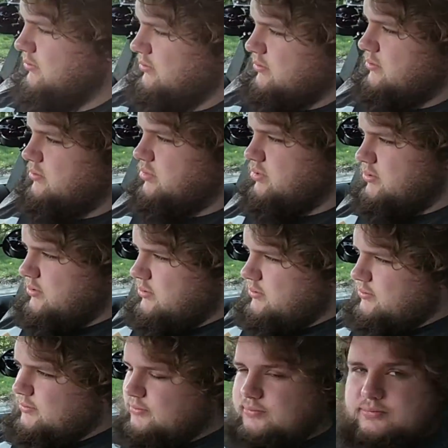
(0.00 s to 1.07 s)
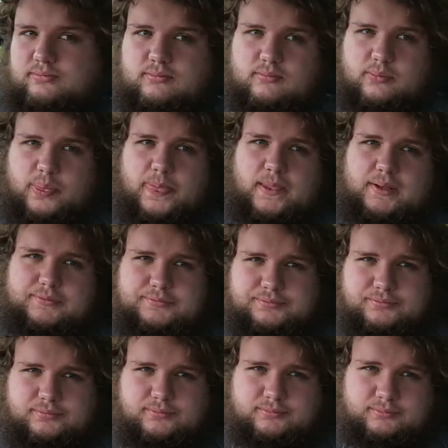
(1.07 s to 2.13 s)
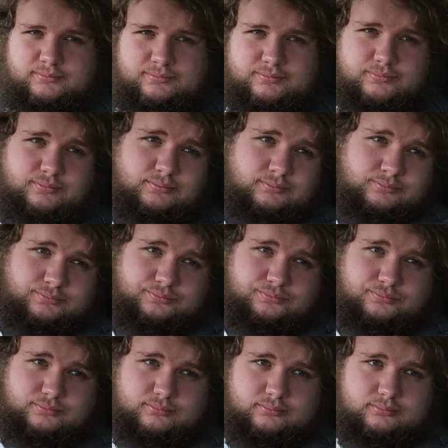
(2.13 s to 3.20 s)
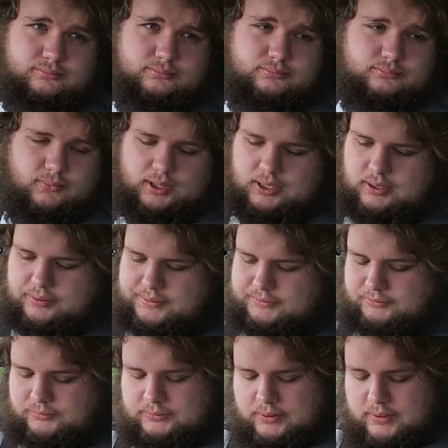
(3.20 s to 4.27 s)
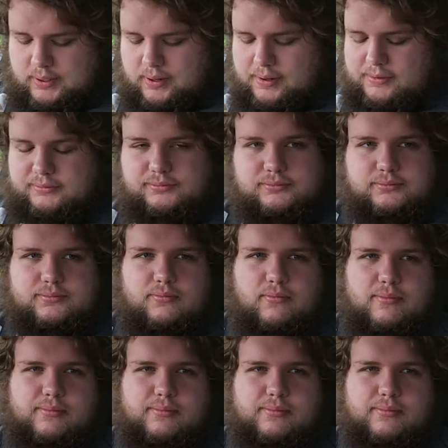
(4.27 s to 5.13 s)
car for sale. It sold about four days after we filmed the video. It, yeah. So clearly people are looking for